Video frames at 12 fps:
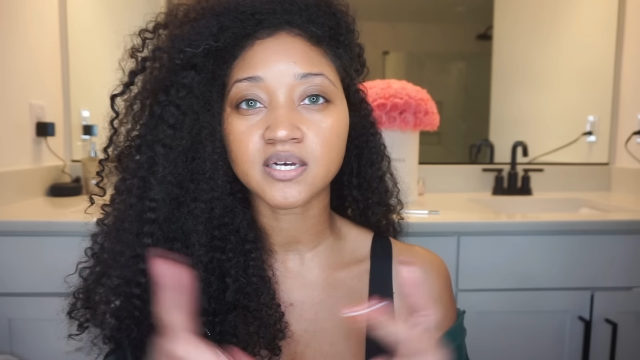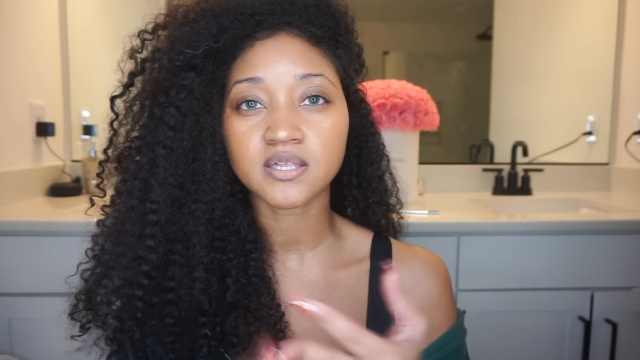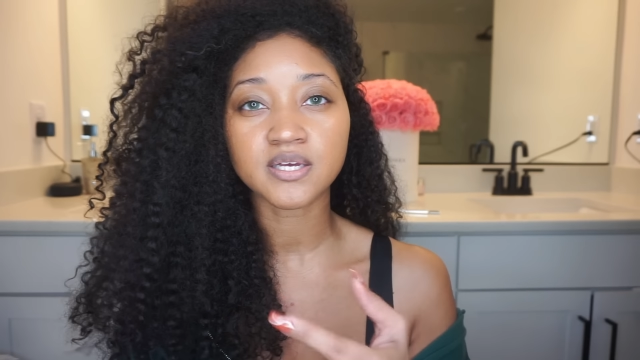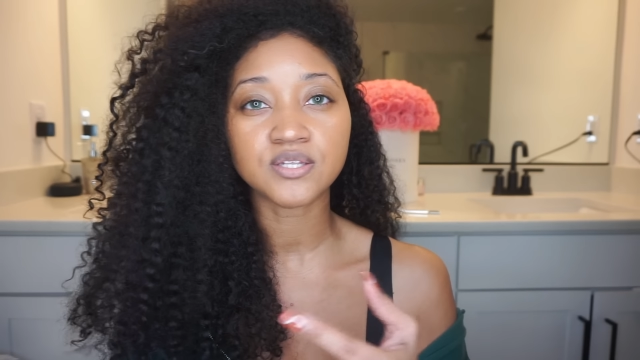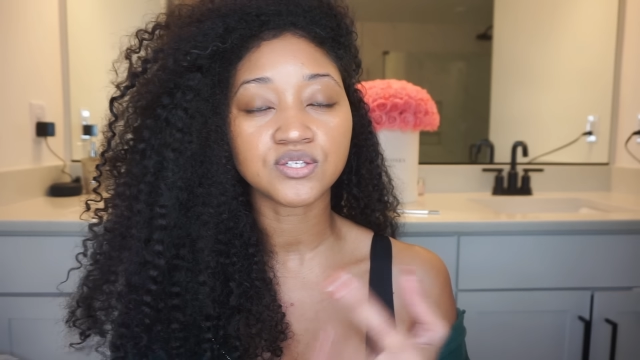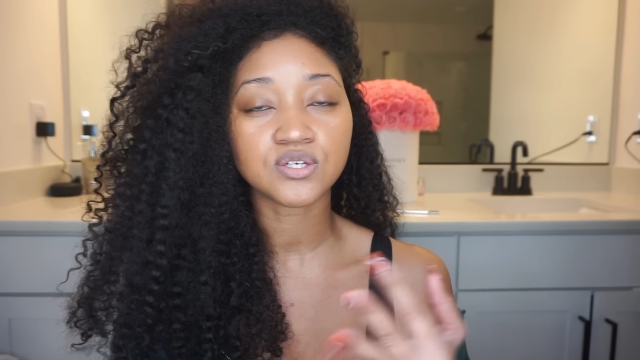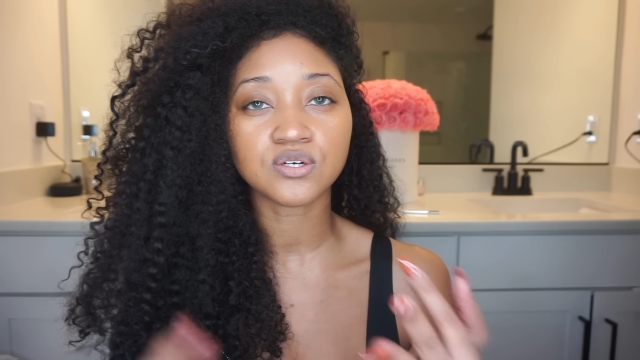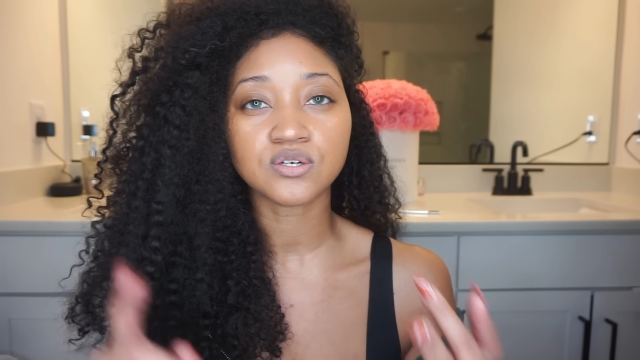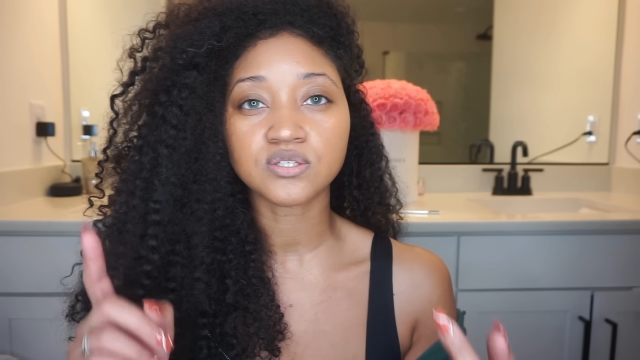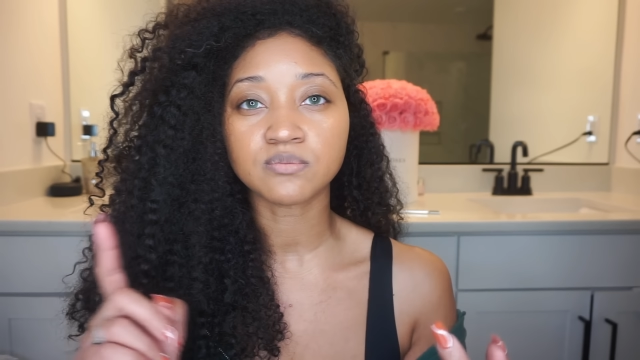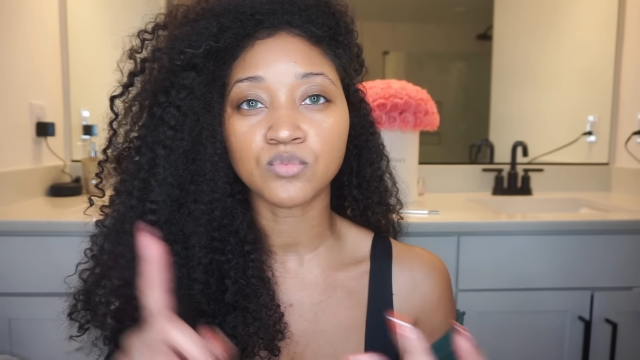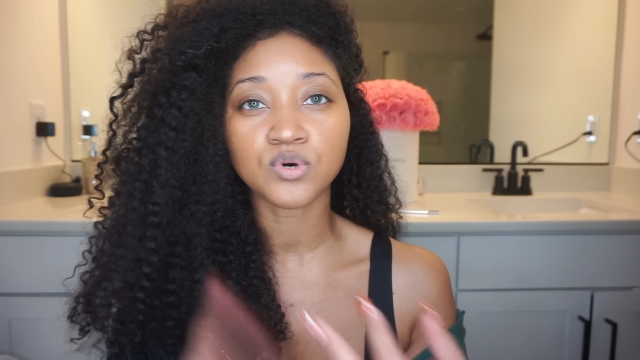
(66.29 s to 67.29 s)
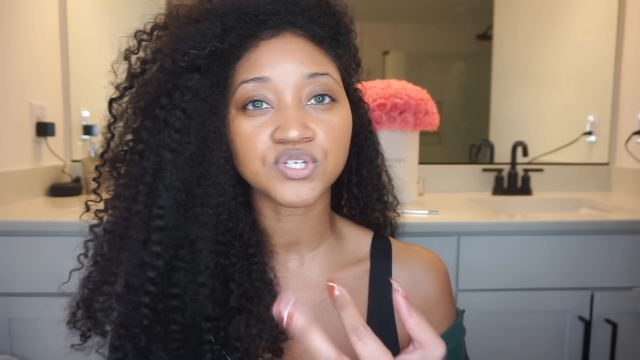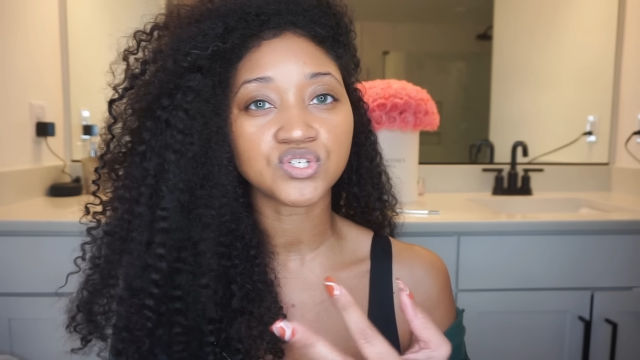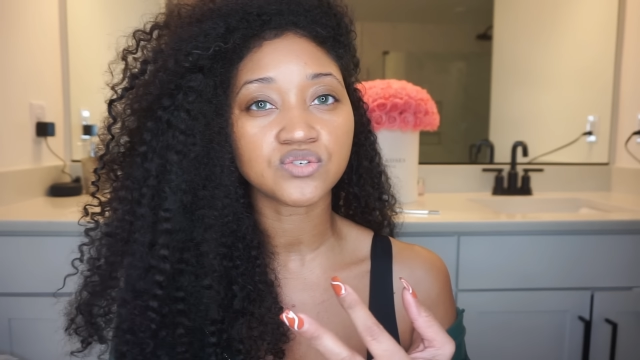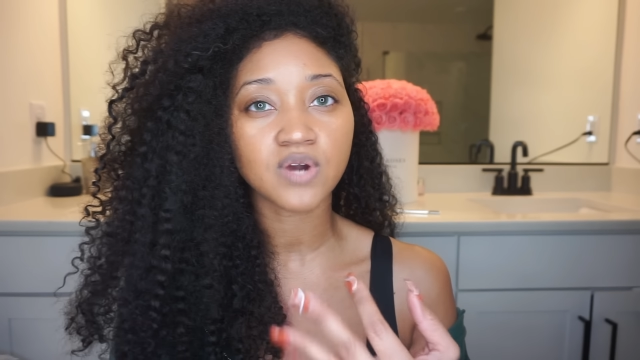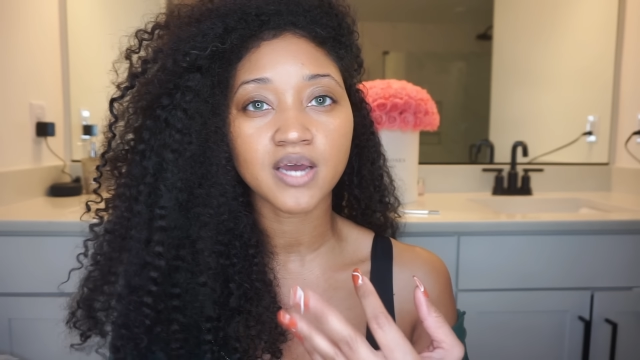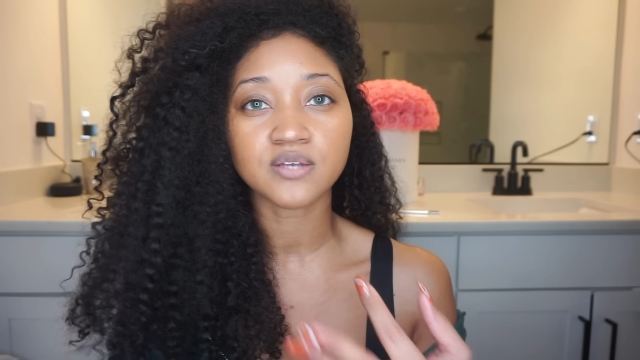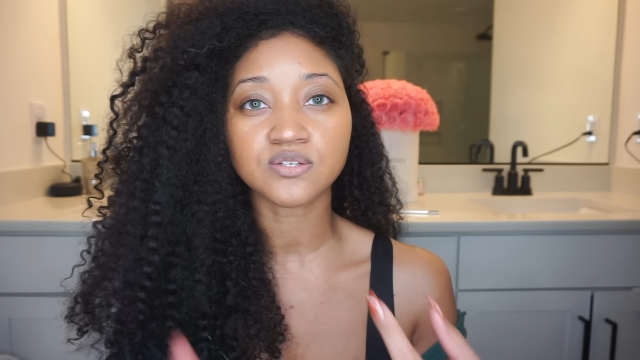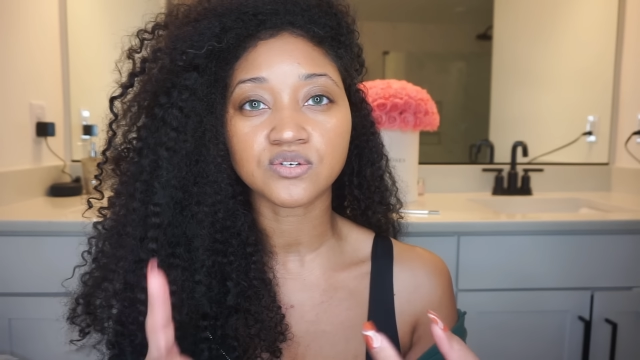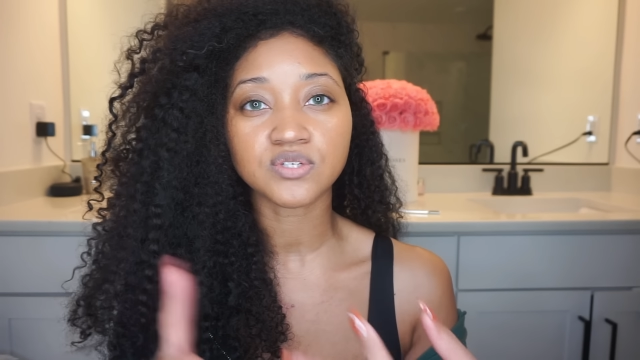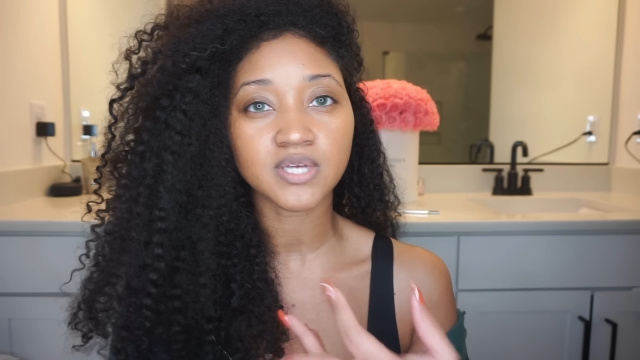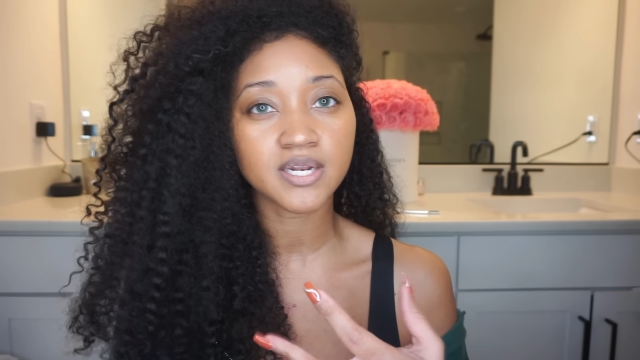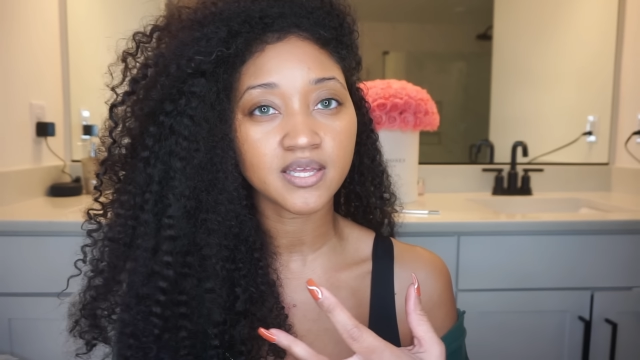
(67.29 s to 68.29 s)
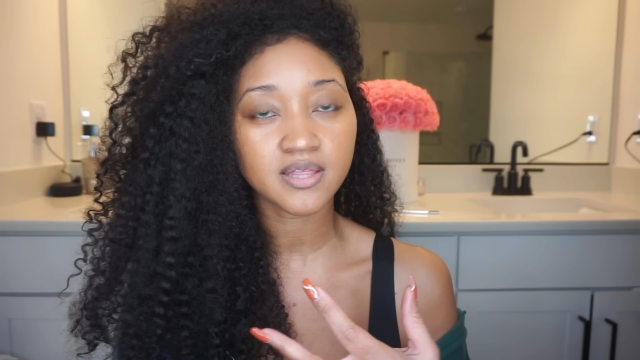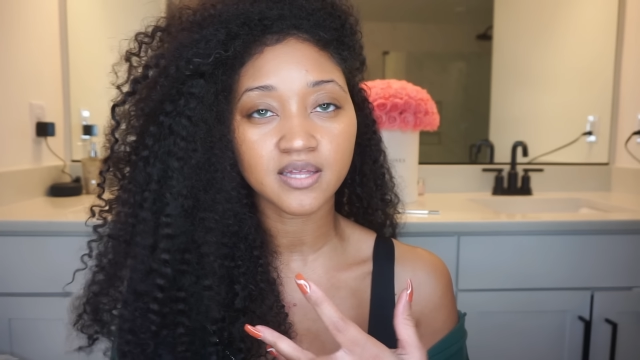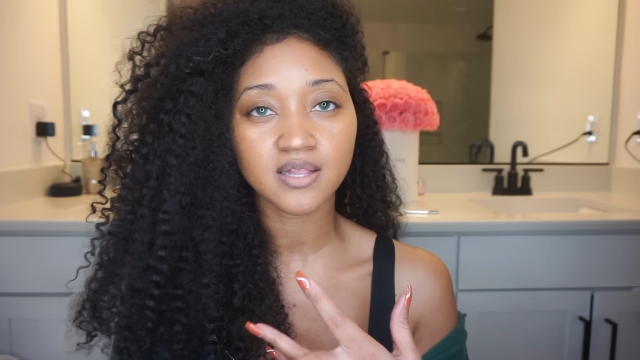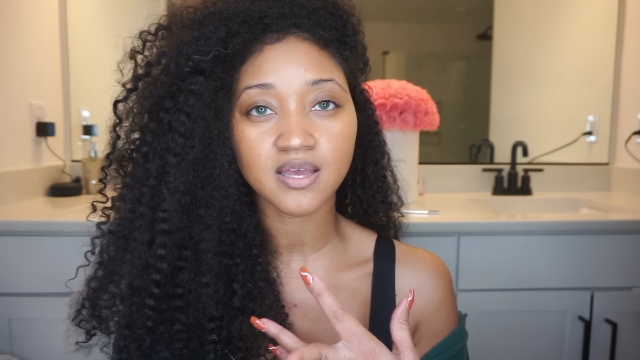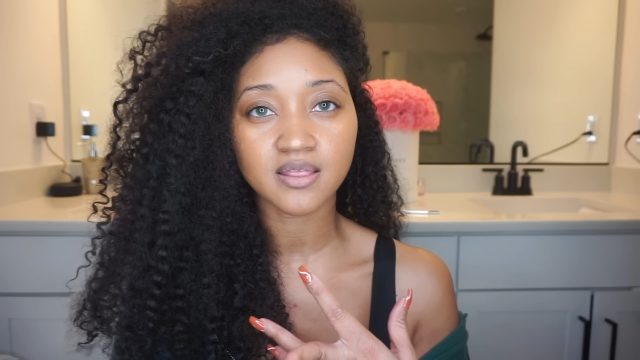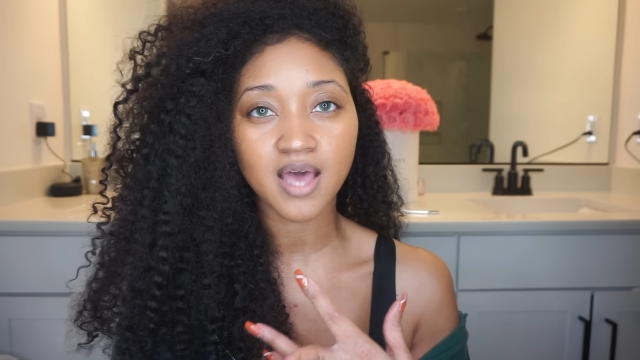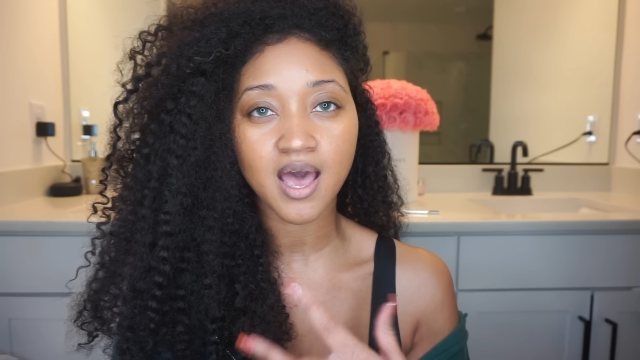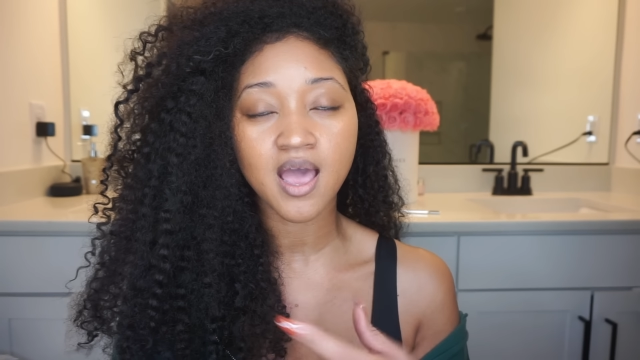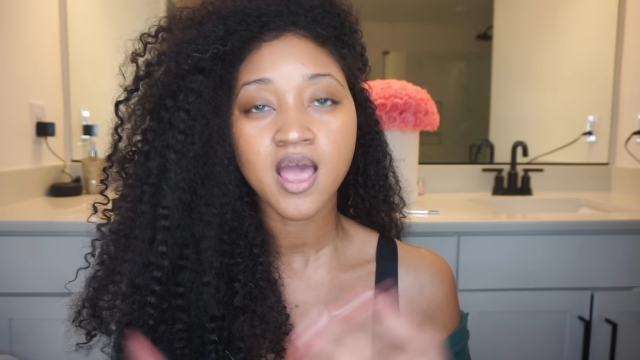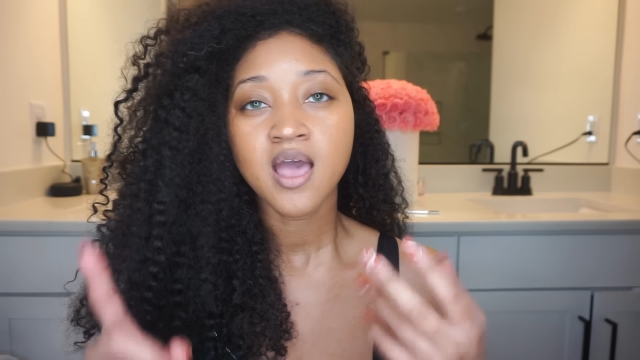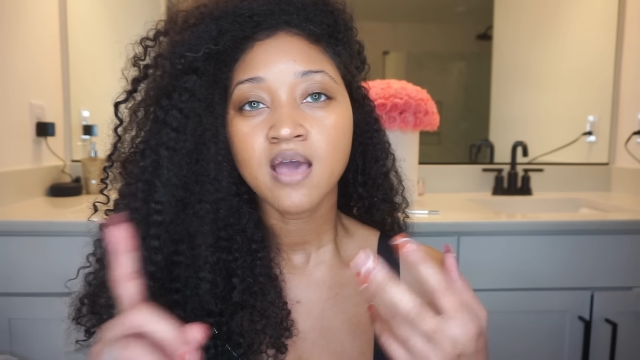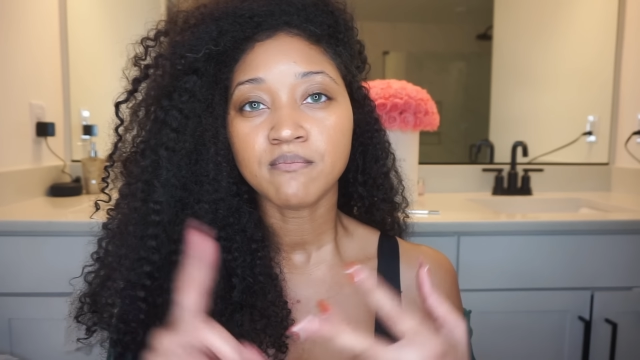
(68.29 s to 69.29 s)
cleansers, moisturizers, anything like that,